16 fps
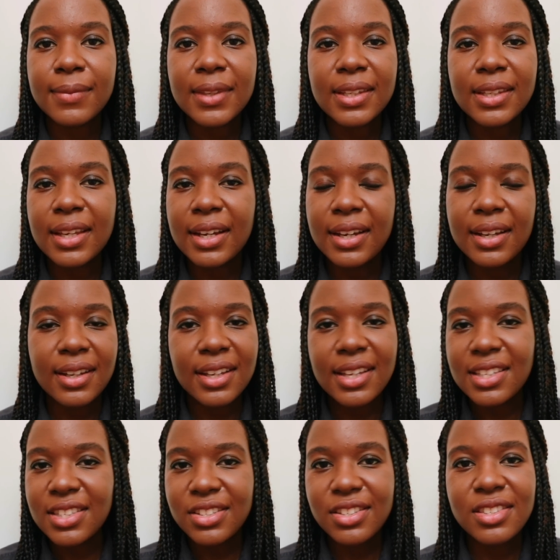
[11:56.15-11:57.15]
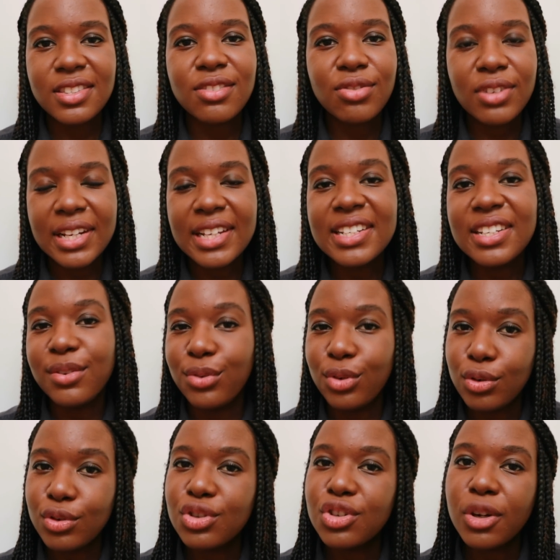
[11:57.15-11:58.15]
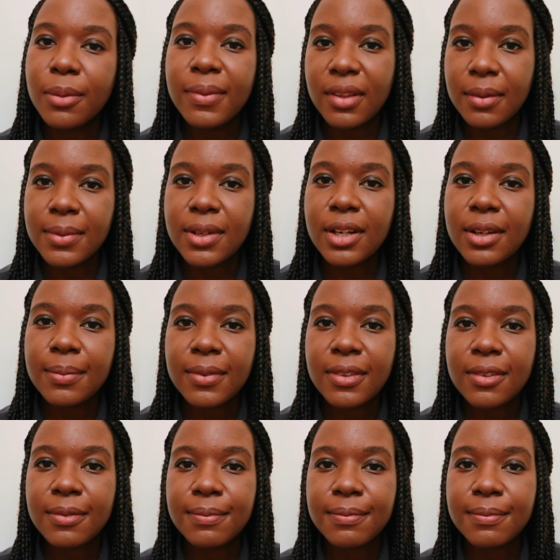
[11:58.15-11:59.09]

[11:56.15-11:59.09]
yeah, it's just a really difficult job sometimes.